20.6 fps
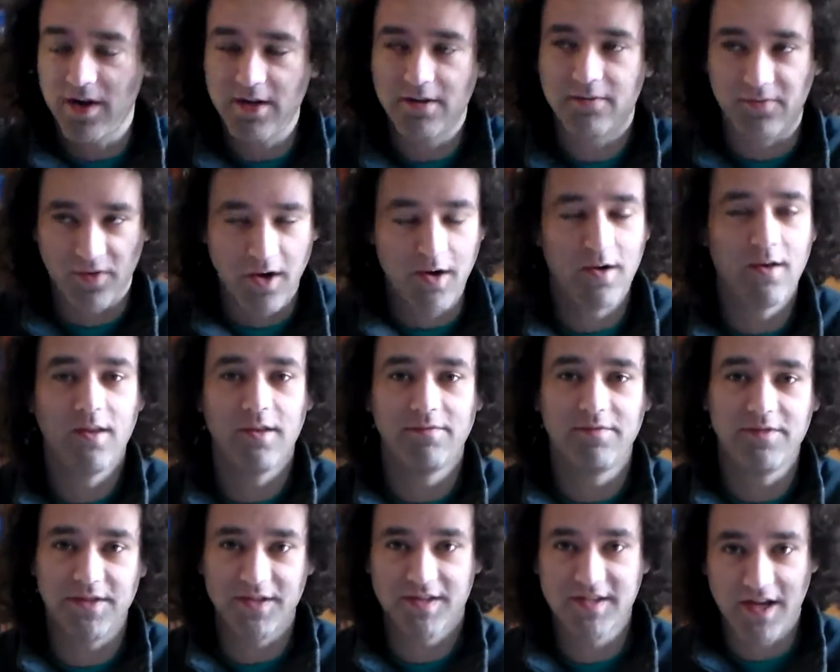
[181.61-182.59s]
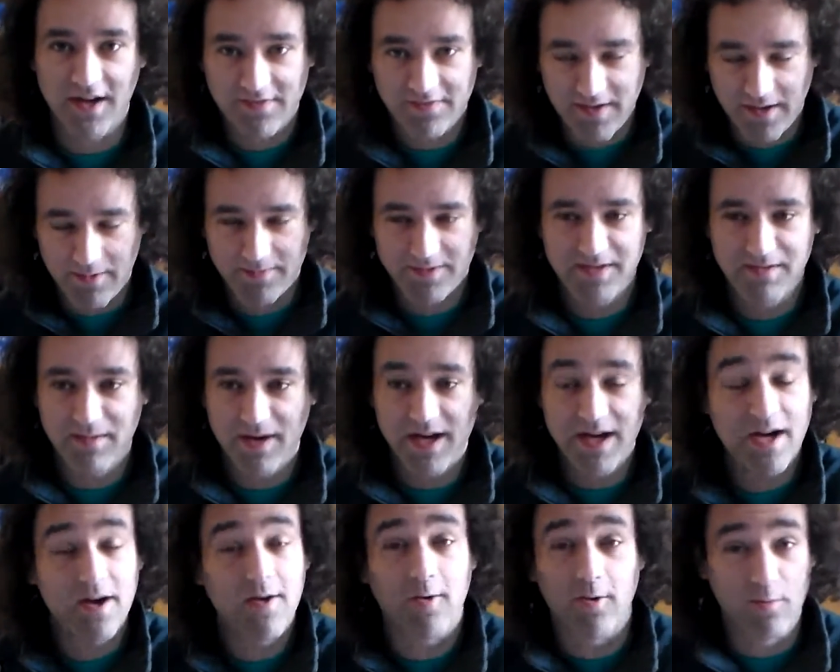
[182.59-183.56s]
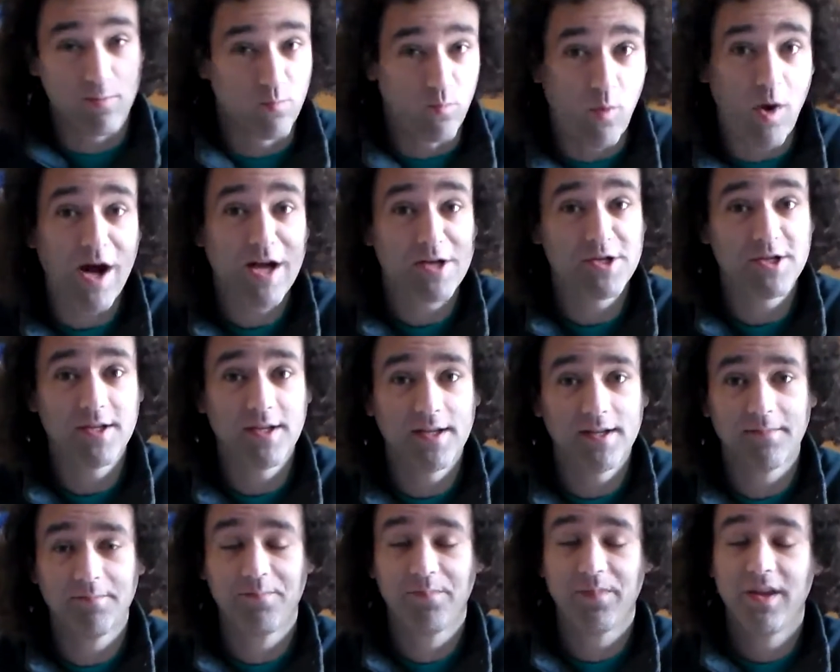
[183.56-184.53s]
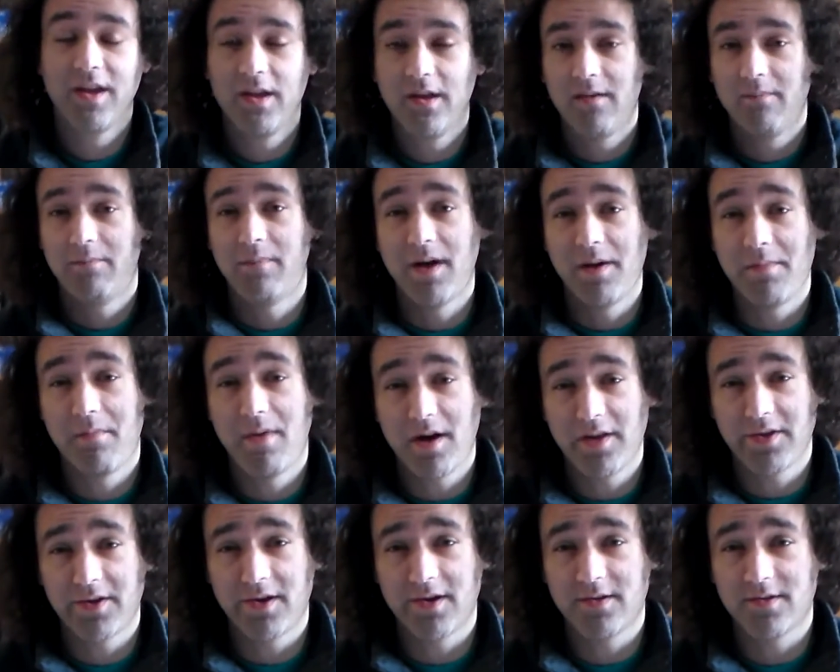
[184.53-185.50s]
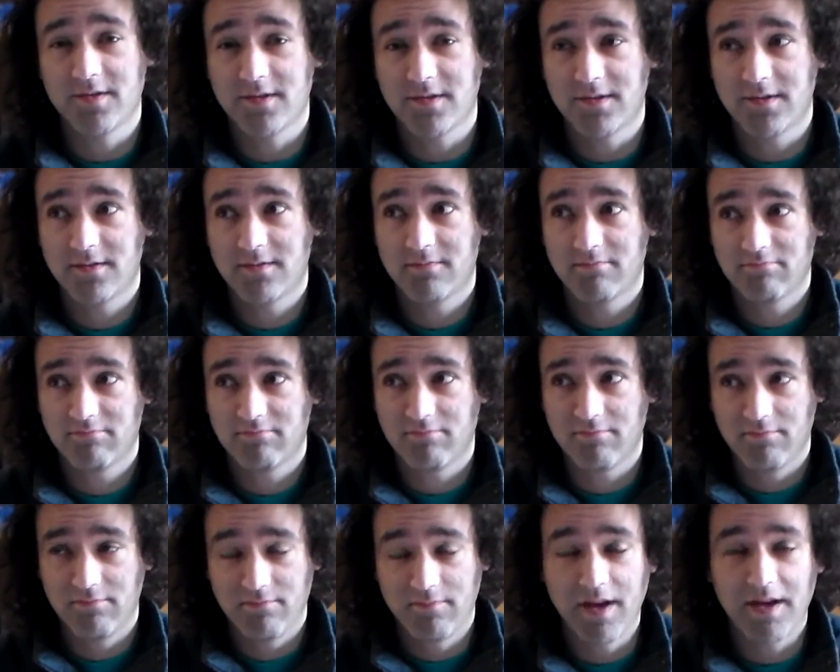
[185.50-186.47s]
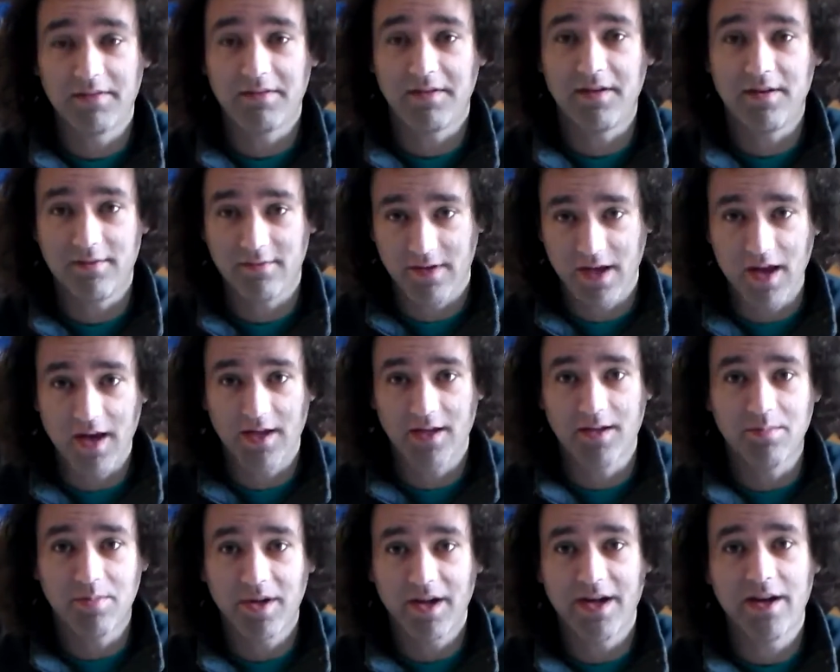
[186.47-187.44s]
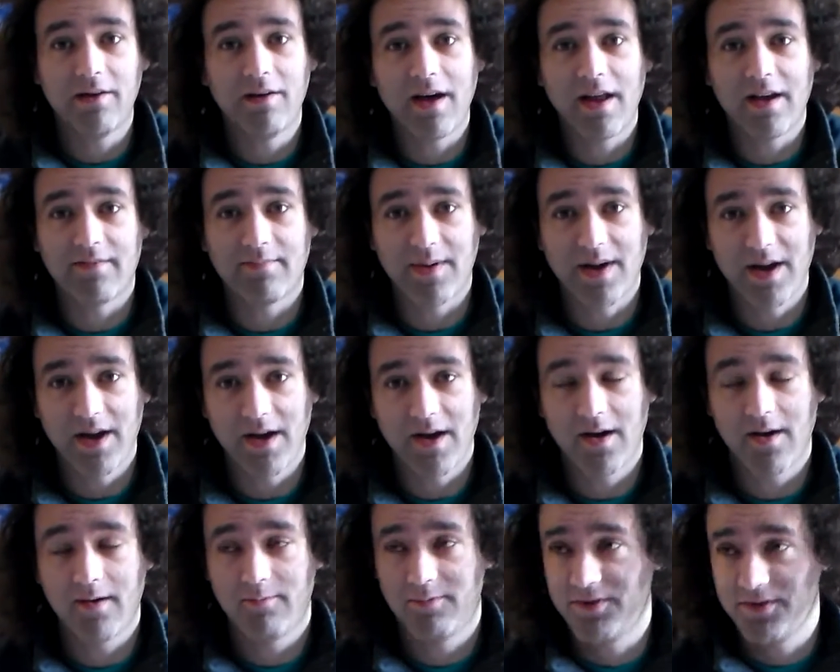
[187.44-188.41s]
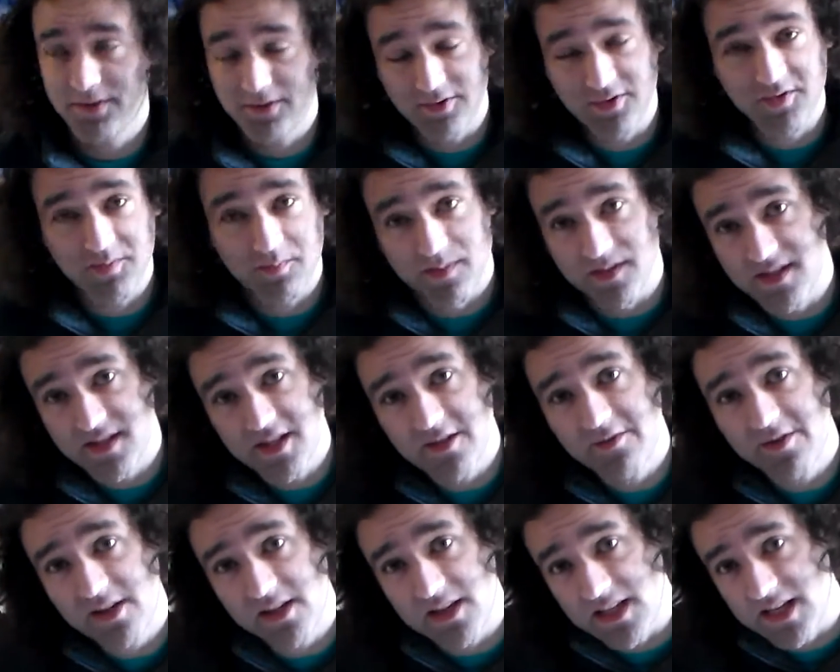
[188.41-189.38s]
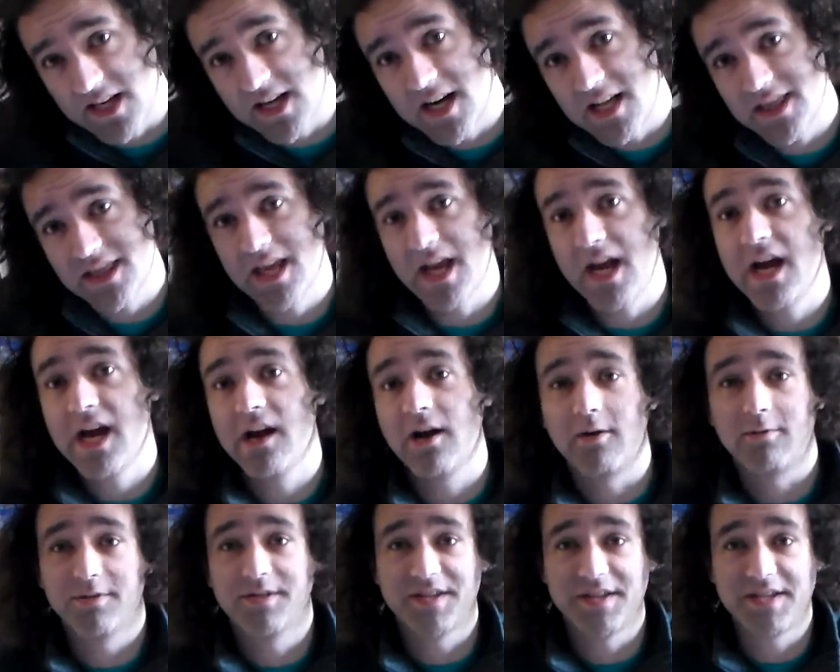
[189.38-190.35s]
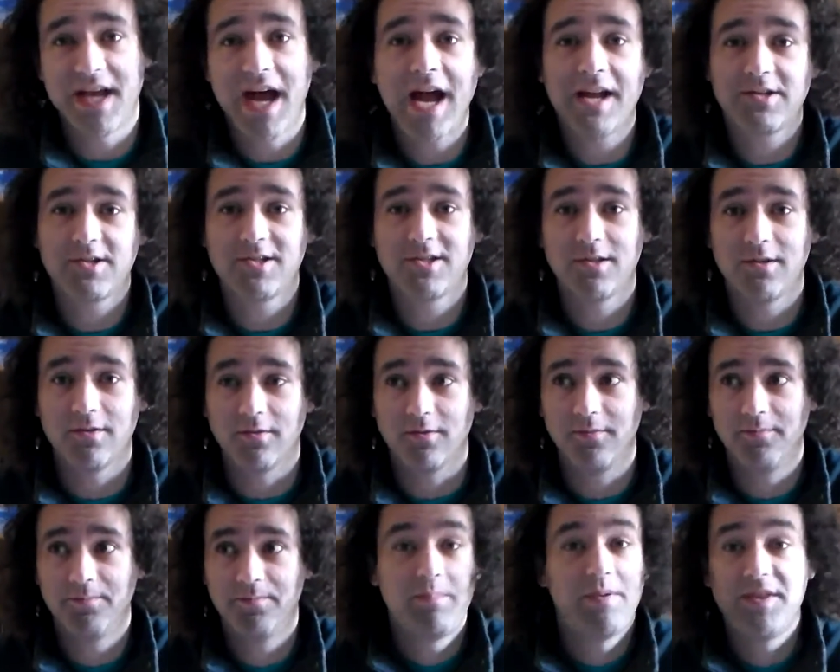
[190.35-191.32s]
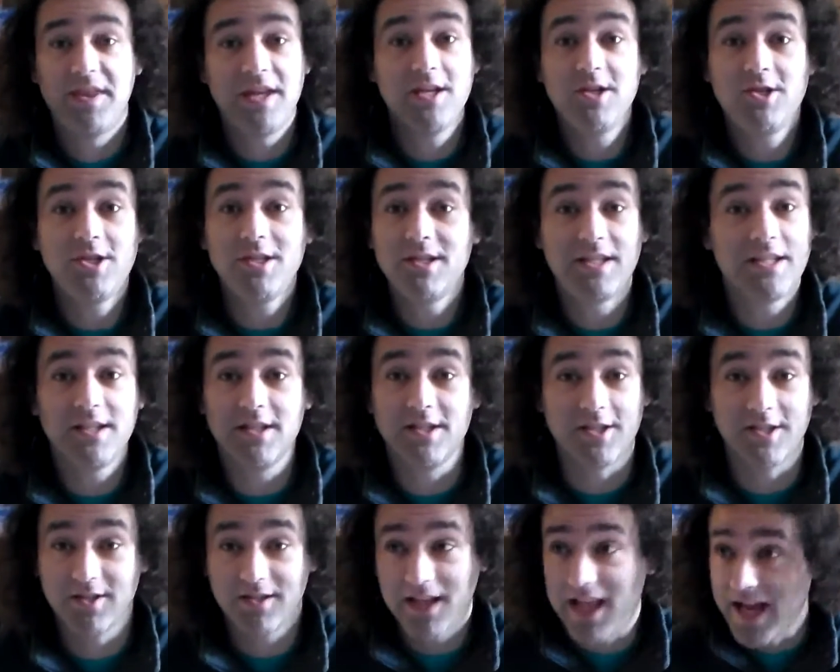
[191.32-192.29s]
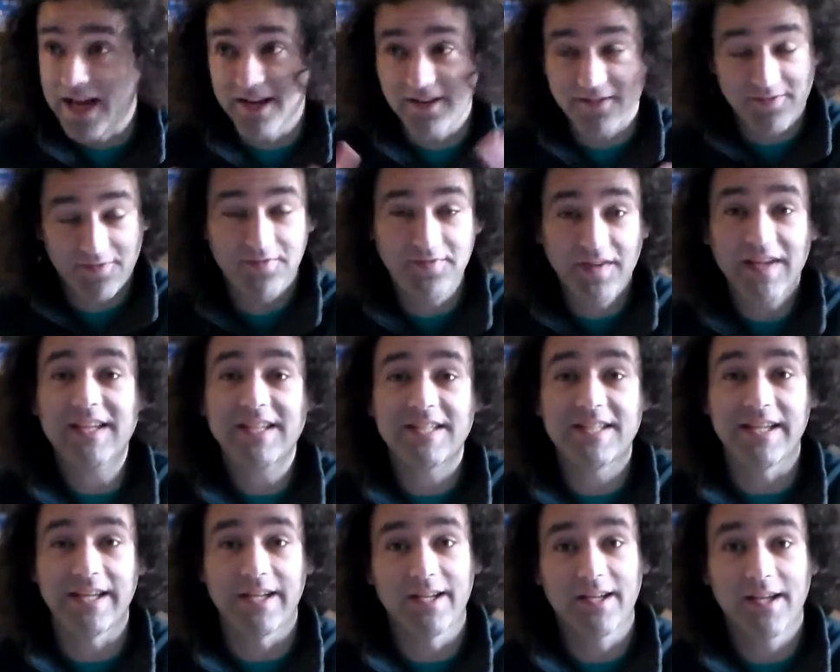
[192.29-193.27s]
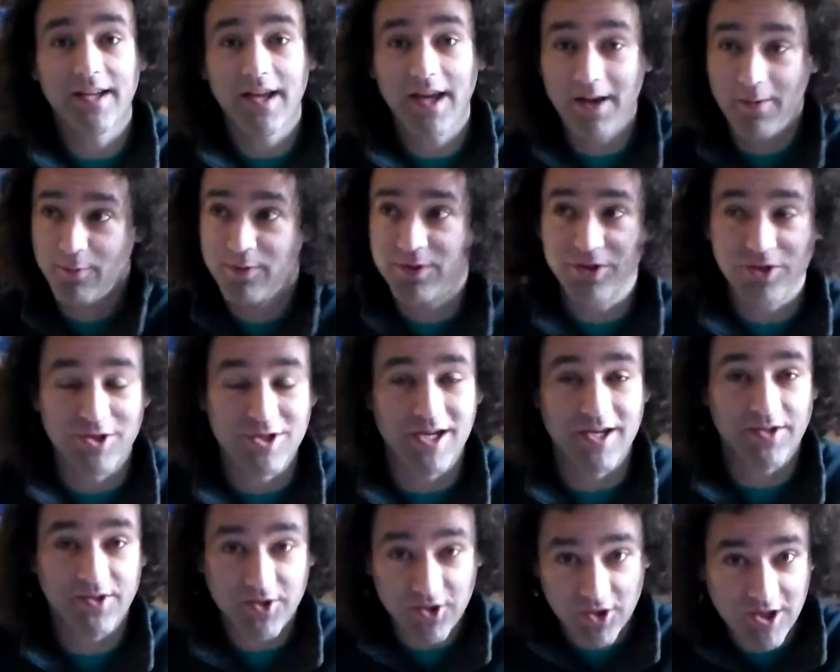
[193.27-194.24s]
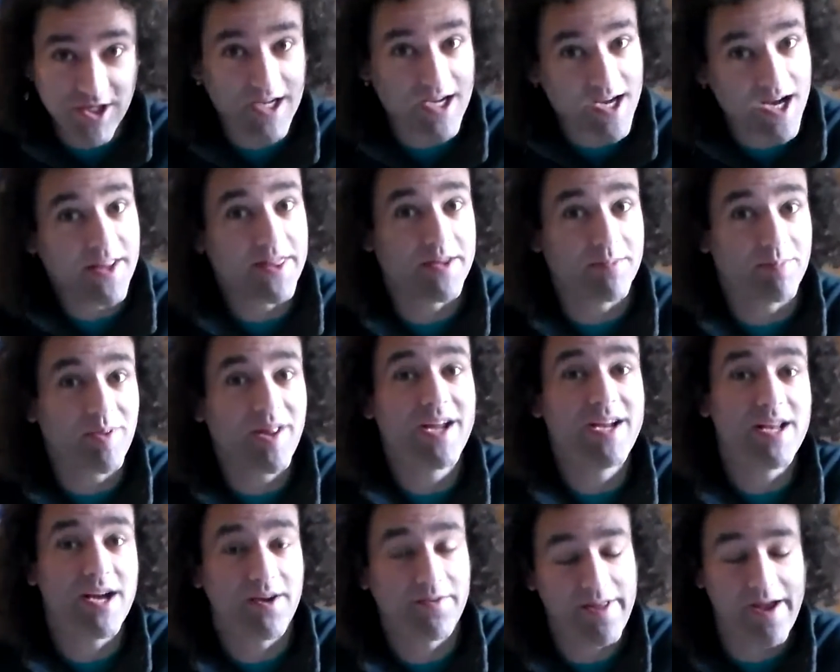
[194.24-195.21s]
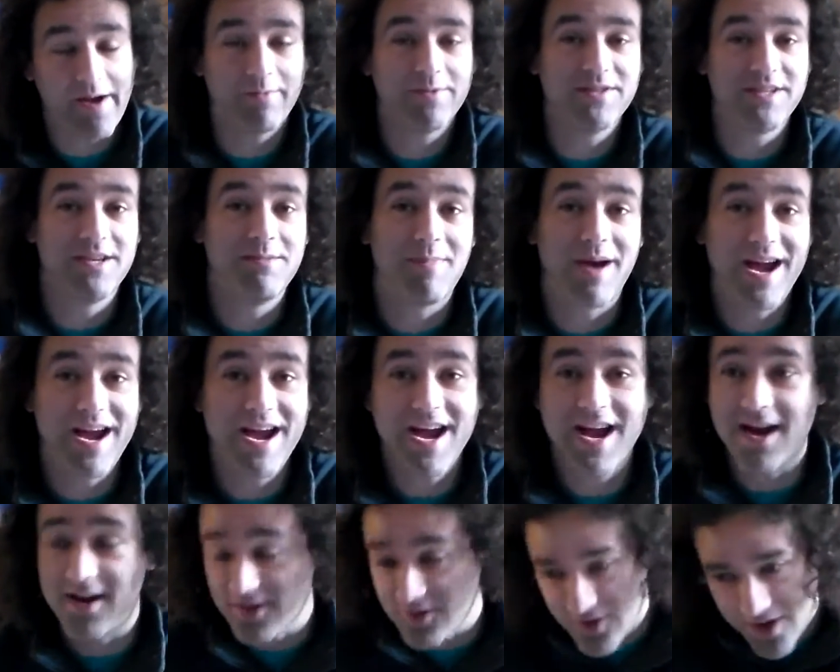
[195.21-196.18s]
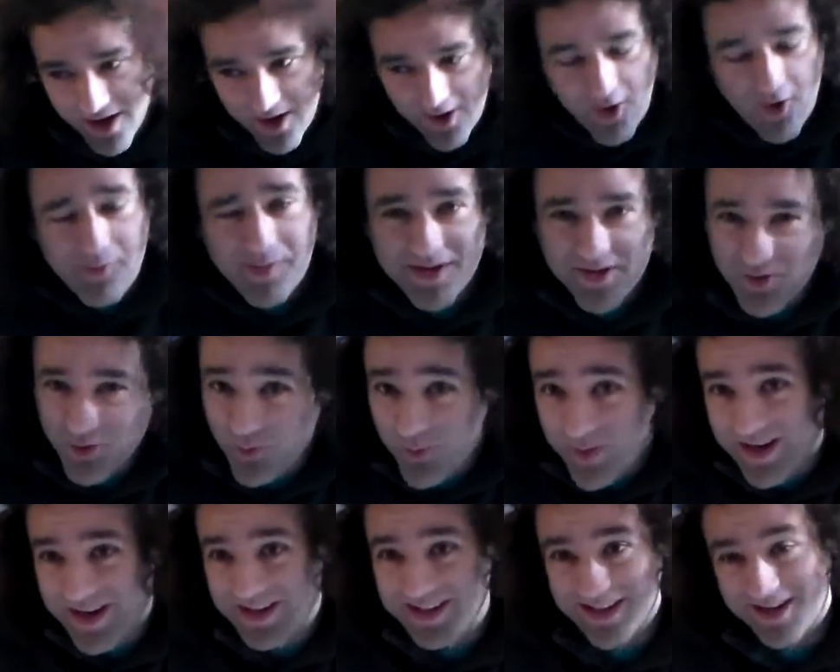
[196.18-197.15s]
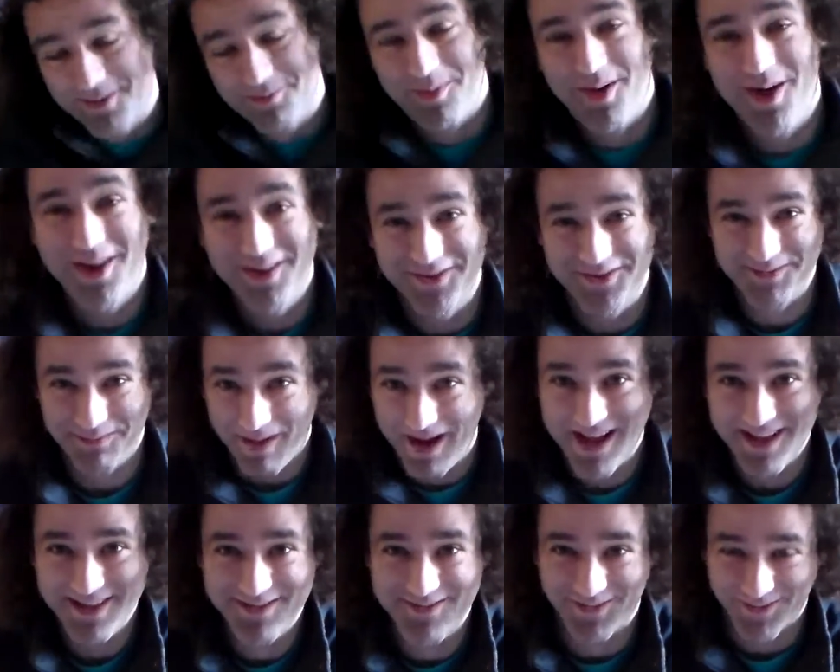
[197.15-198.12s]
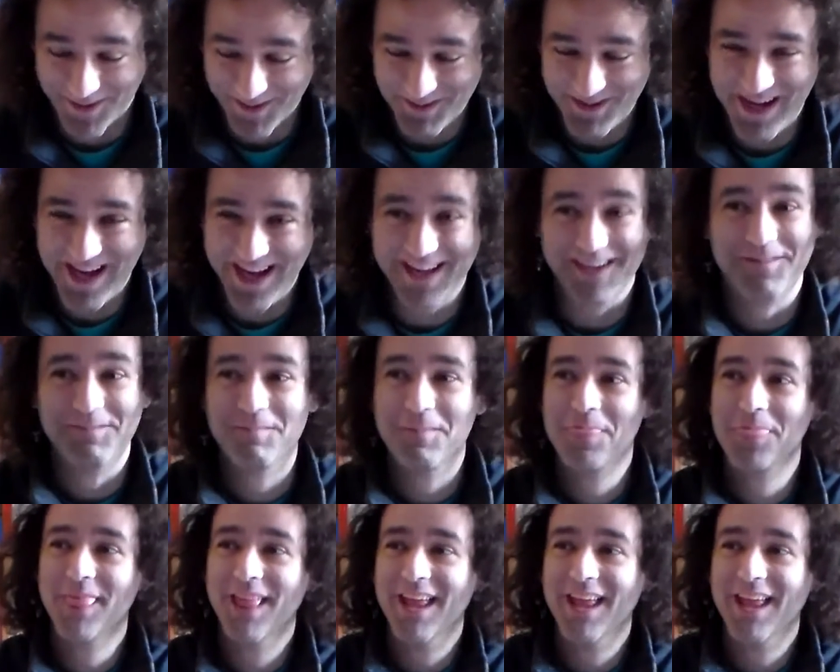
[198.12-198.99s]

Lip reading: rid of all of the stuff that was in my hair or washing it, my mother's method of getting the Play-Doh out of my hair was to specifically cut the hair it was attached to. But then she didn't like fix it. It was just she cut the Play-Doh that was in my hair, so I had a whole bunch of weird little bald spots for a while.